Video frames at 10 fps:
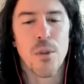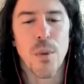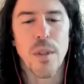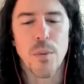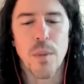
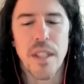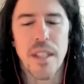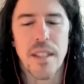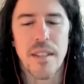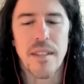So, as
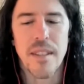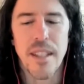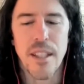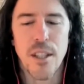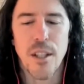we
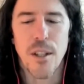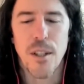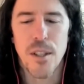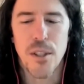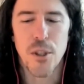
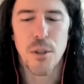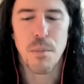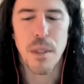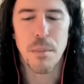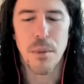encourage
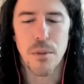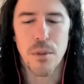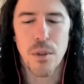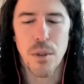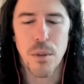people
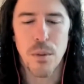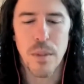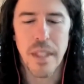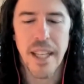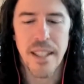to
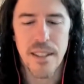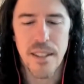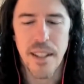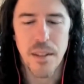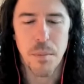get
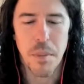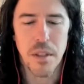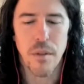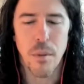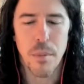into that
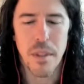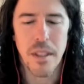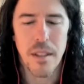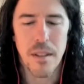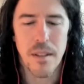space of
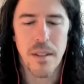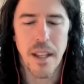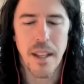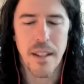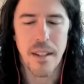openness
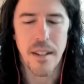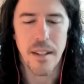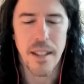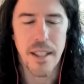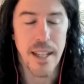
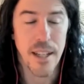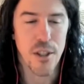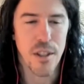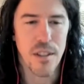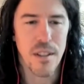and
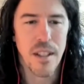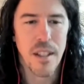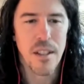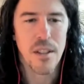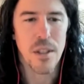connection,
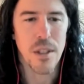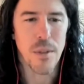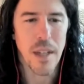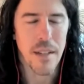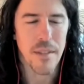do
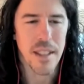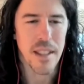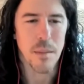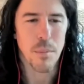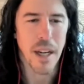you have
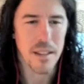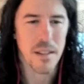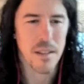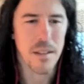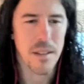any
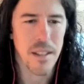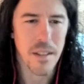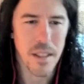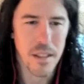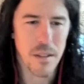practices that
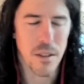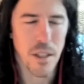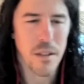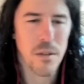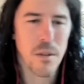you like to
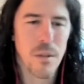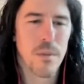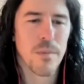suggest?